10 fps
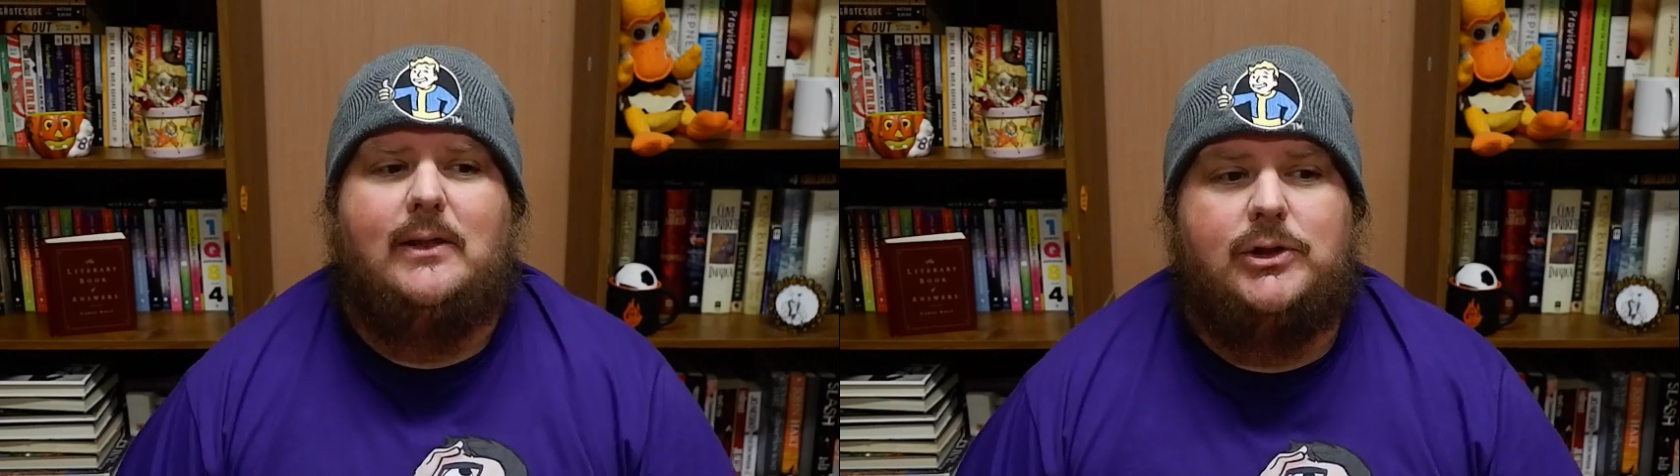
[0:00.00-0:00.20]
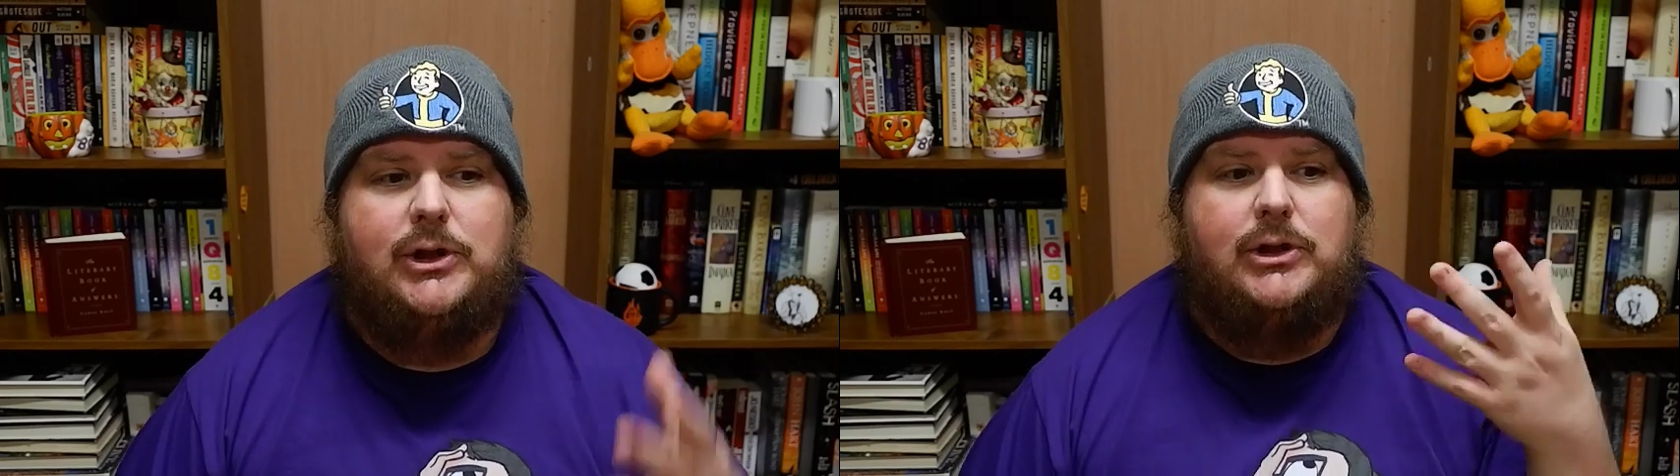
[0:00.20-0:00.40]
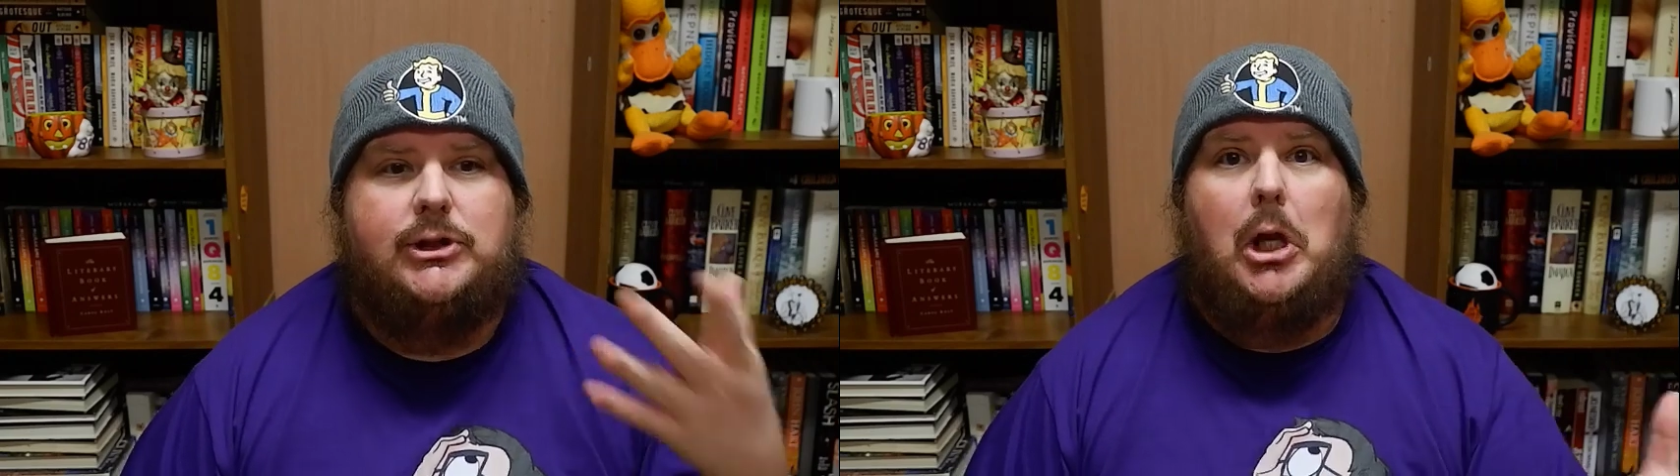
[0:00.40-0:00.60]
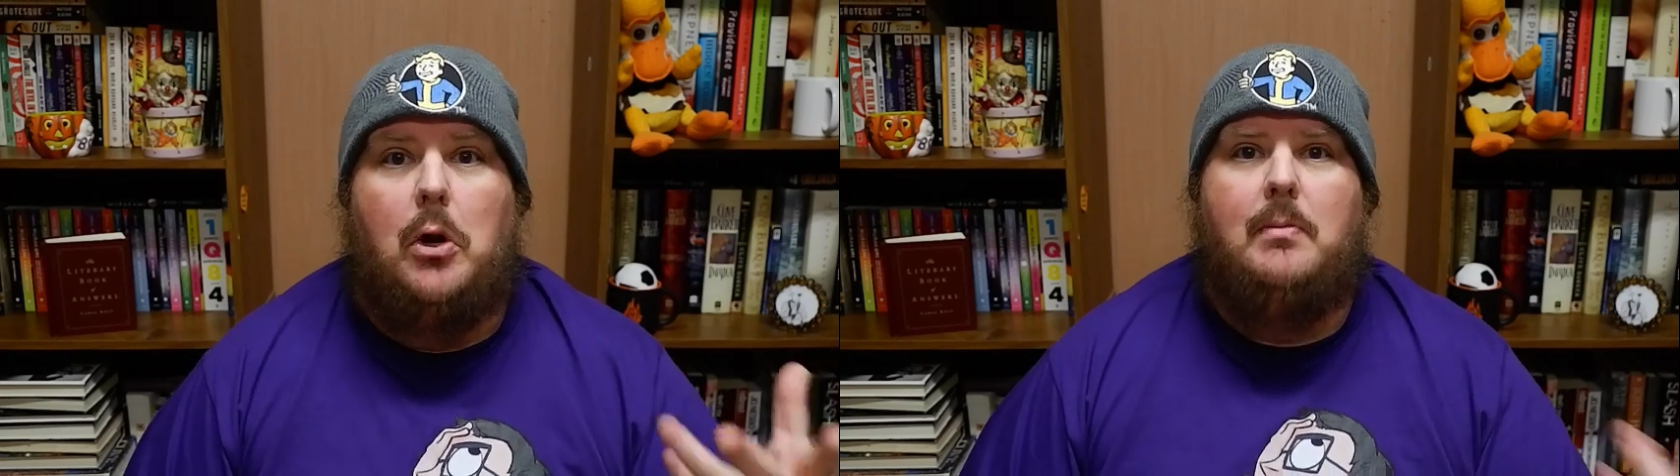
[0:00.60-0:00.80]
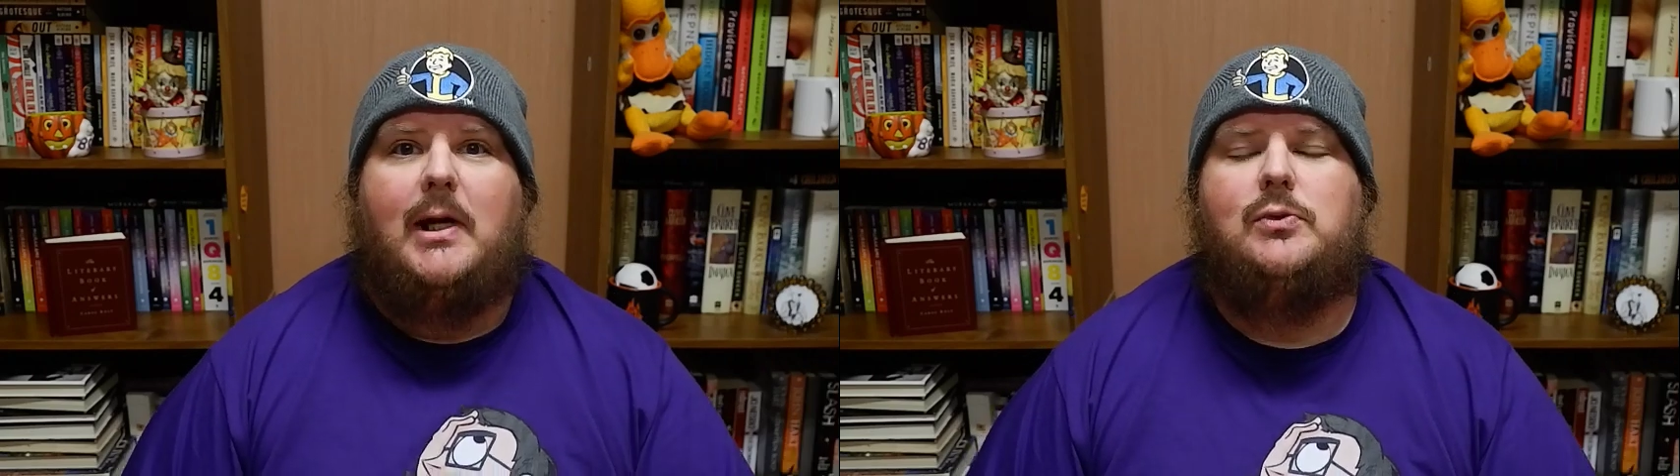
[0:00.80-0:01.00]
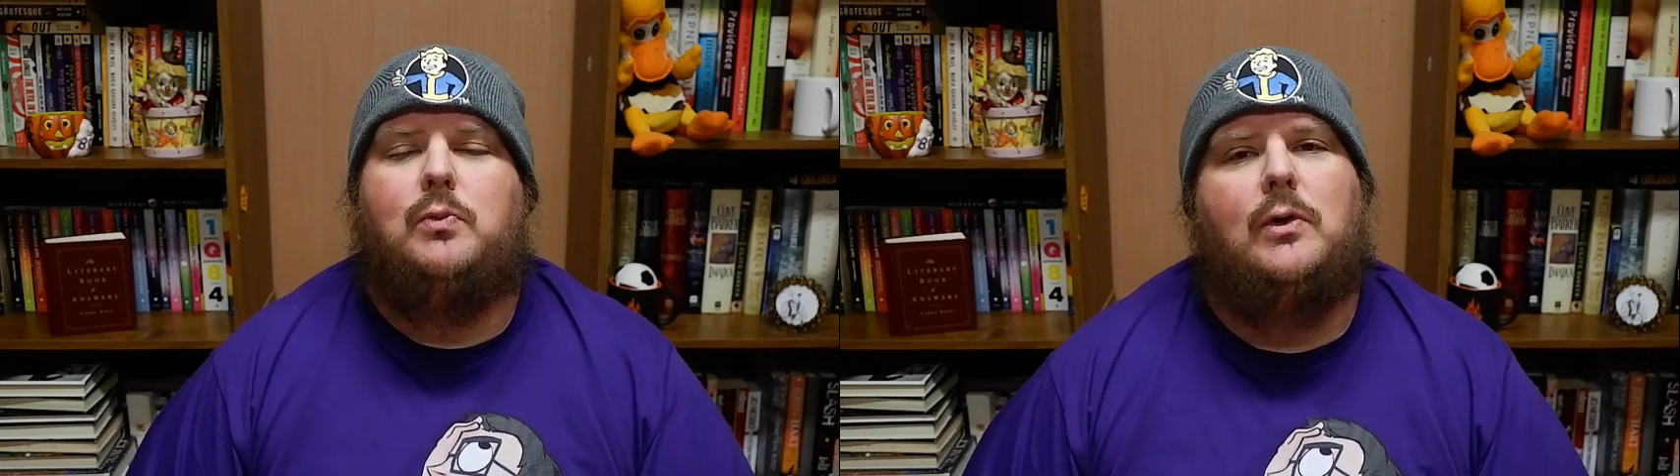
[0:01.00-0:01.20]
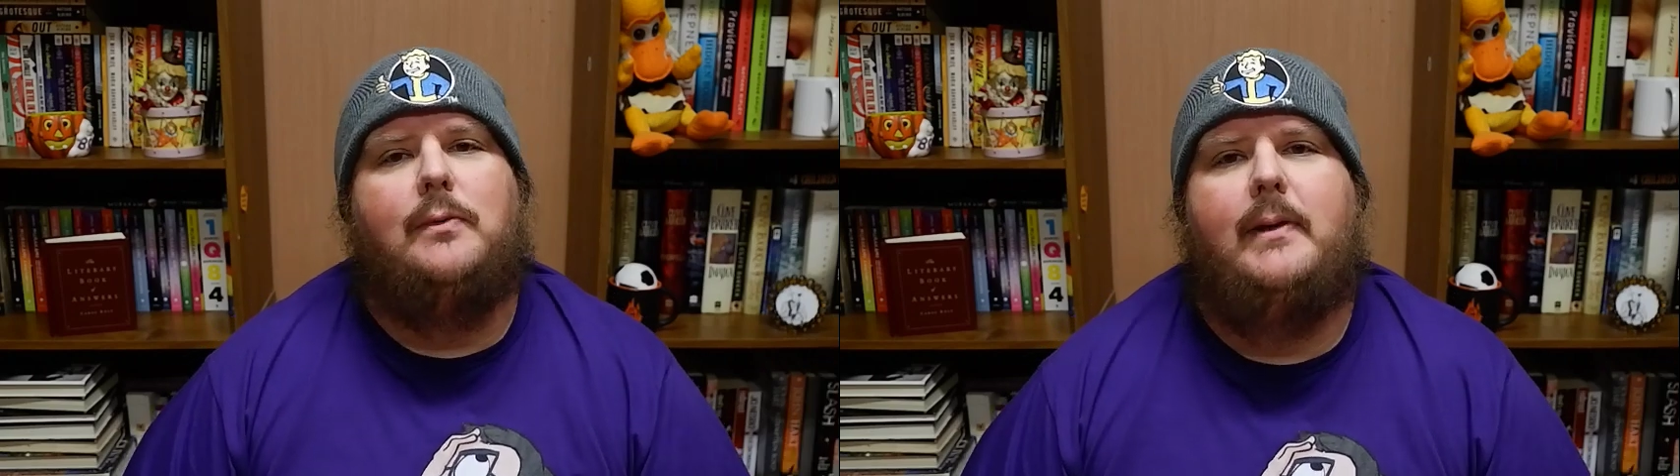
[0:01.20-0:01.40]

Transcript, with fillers: There's just so much world